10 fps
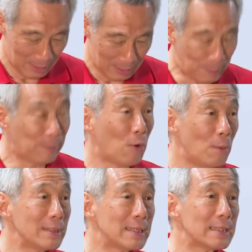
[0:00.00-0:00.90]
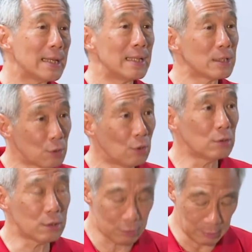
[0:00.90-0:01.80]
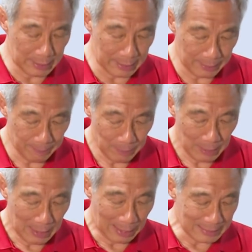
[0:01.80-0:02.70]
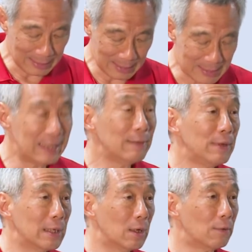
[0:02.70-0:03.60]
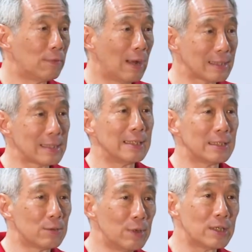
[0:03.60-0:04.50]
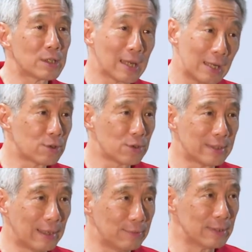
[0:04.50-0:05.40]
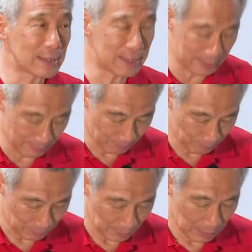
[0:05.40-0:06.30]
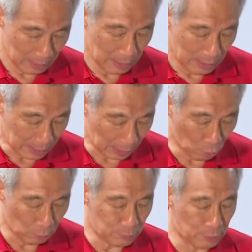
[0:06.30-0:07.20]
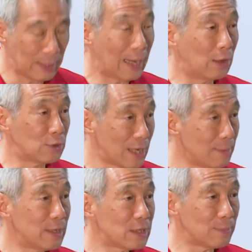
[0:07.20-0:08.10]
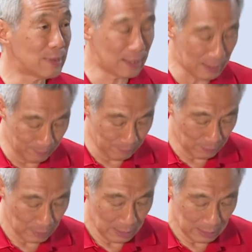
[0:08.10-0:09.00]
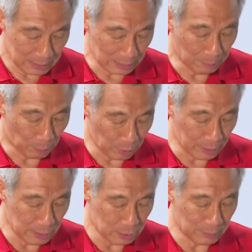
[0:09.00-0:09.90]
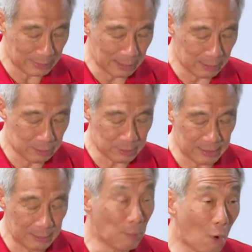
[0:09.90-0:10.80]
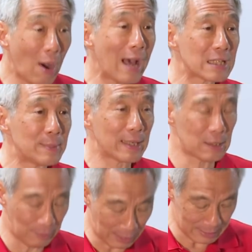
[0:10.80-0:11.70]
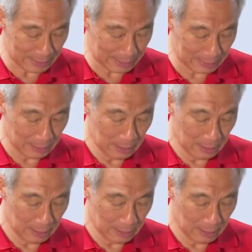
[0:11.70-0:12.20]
The performances and the stalls today are just a sliver of ASEAN's rich cultural diversity. And I hope during our chairmanship term, Singaporeans will get to see more aspects of ASEAN,